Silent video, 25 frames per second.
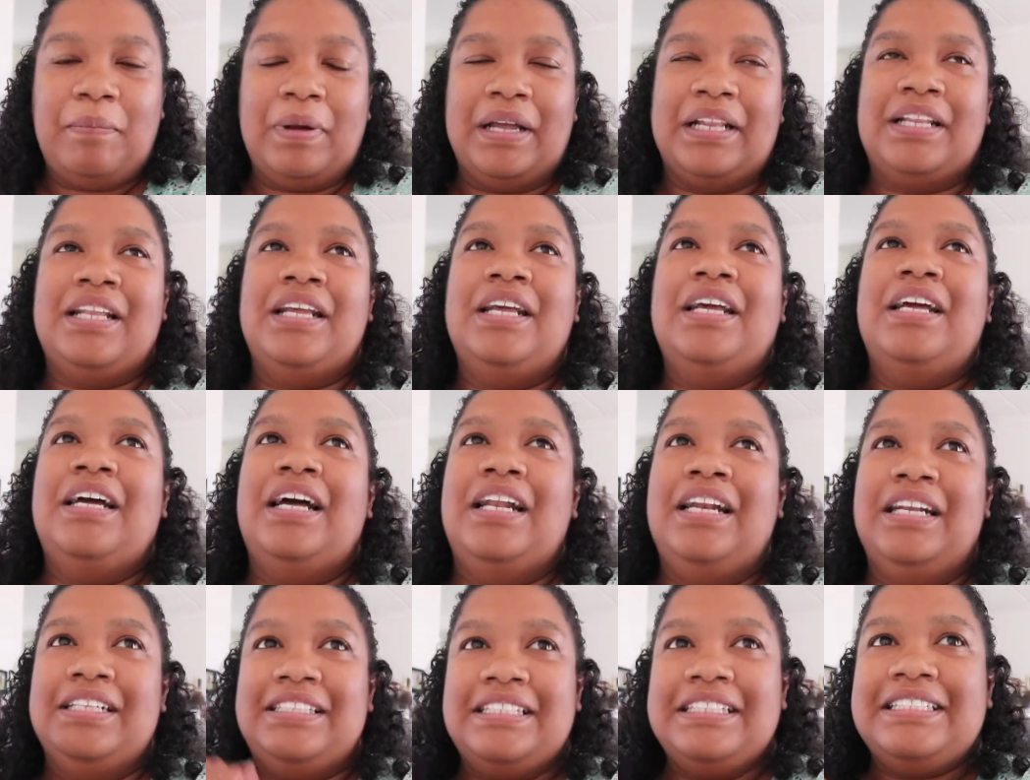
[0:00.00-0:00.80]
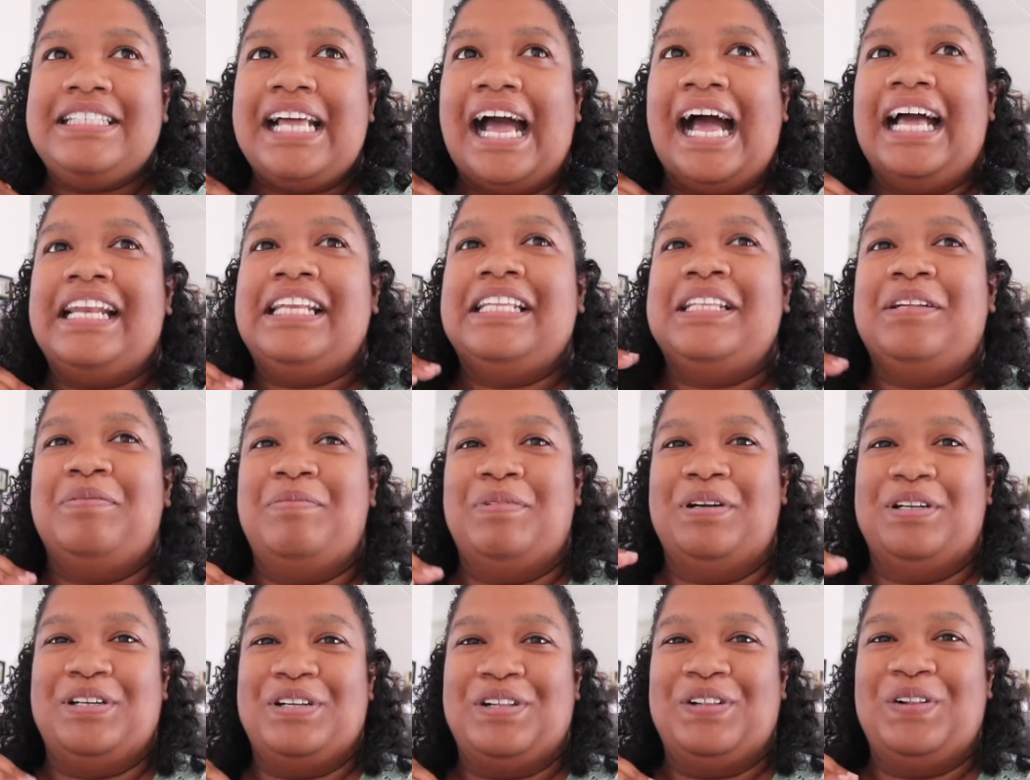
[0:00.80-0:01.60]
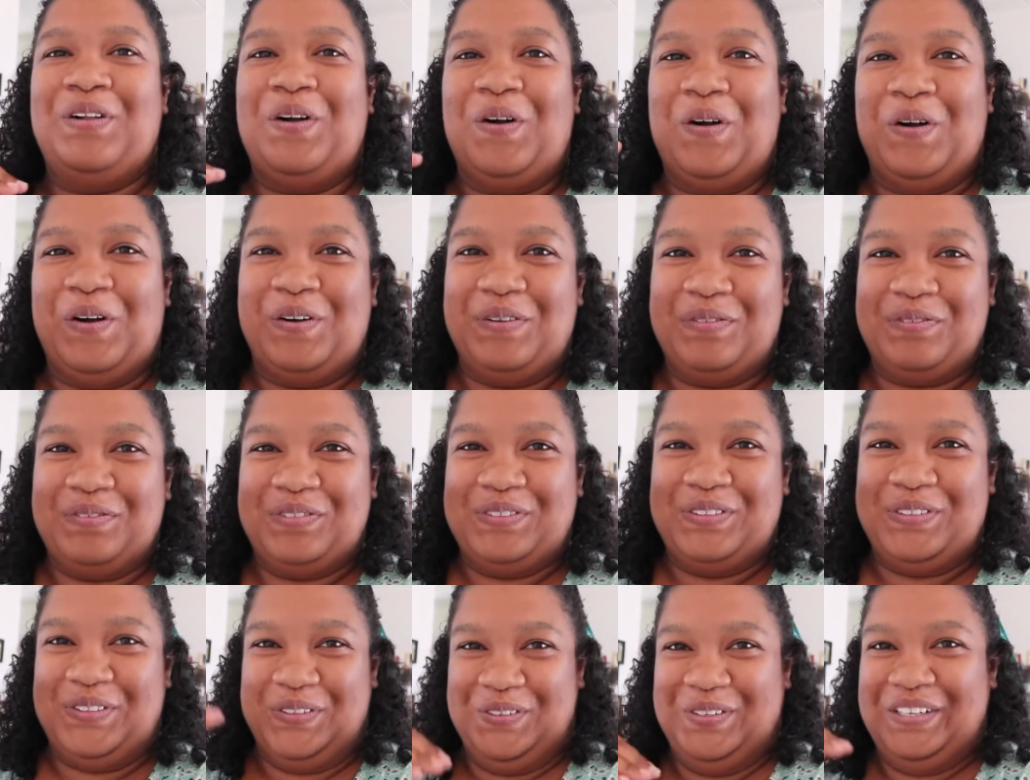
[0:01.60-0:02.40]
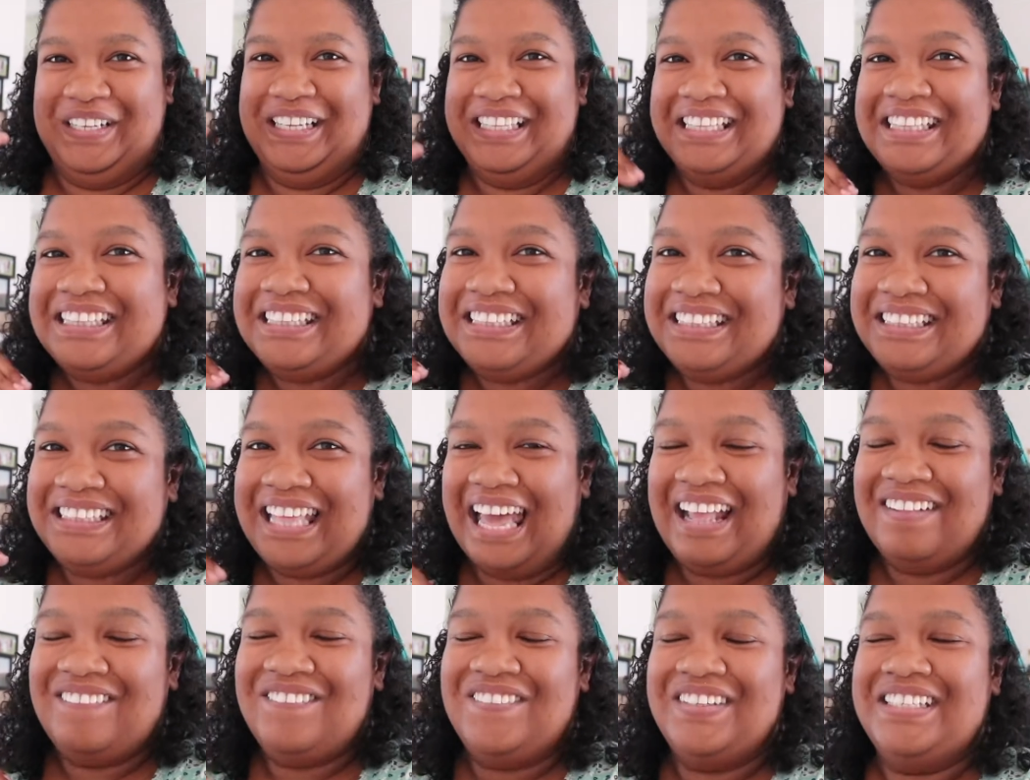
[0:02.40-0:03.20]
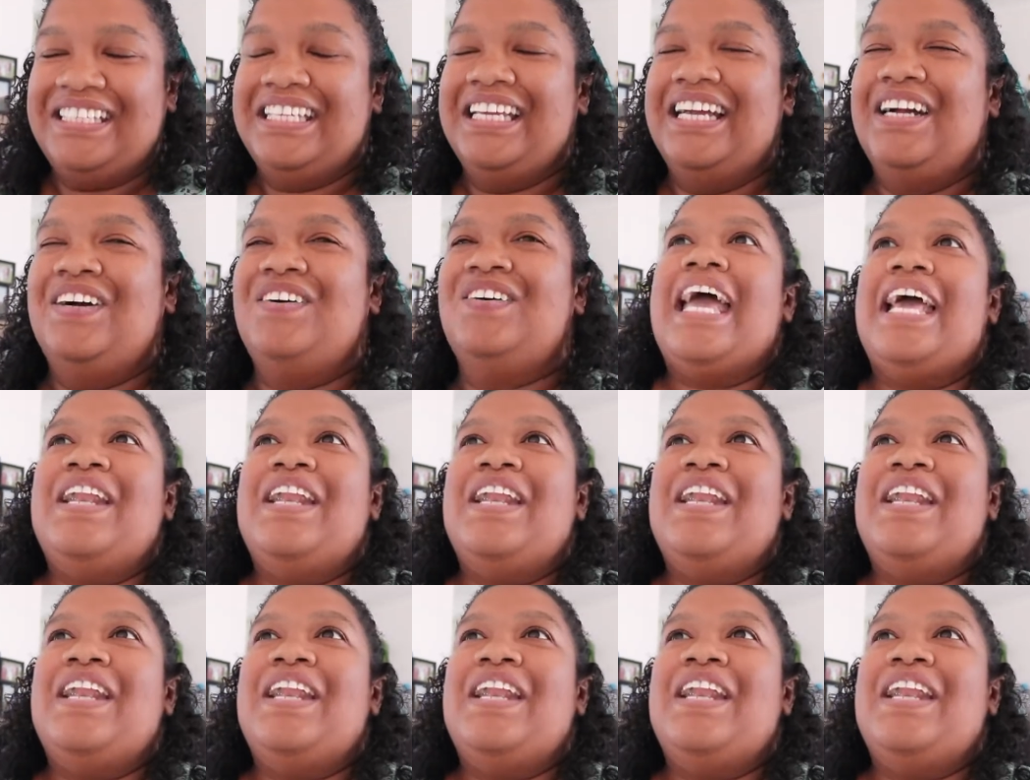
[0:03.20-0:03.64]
But I literally died in the middle of doing that video.